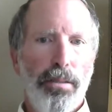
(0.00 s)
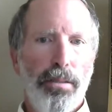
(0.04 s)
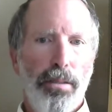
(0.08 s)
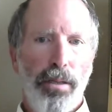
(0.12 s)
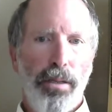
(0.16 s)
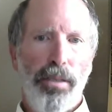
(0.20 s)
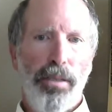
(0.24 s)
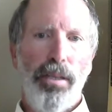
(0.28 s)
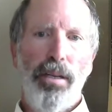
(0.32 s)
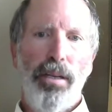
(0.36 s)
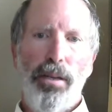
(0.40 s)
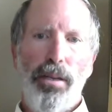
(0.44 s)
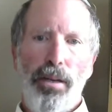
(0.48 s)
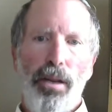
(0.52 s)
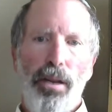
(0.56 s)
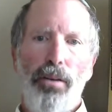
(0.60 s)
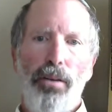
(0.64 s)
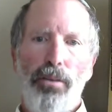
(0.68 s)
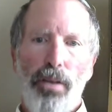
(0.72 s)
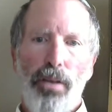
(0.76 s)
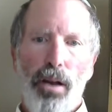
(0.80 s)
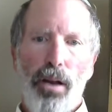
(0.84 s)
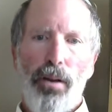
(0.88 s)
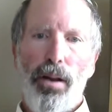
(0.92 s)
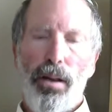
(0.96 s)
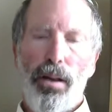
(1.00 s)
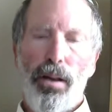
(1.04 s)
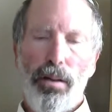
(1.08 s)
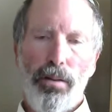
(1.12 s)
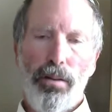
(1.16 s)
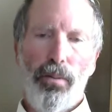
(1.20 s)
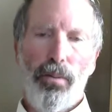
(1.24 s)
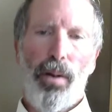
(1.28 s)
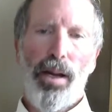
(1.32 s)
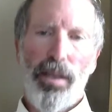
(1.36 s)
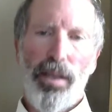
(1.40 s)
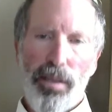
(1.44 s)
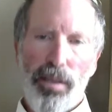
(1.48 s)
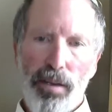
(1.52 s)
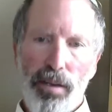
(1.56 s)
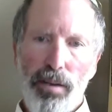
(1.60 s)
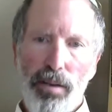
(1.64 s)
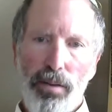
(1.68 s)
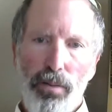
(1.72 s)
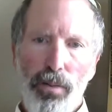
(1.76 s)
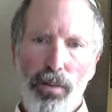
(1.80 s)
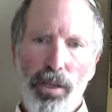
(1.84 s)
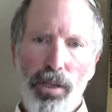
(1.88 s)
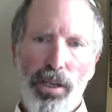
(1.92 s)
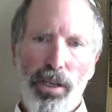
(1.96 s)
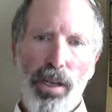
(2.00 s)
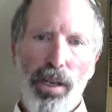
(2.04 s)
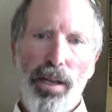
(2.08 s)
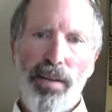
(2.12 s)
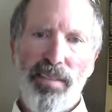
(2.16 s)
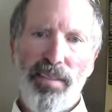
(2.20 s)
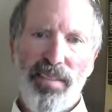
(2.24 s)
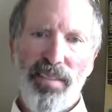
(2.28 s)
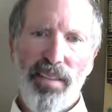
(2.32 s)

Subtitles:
or didn't know Torah, or wish he had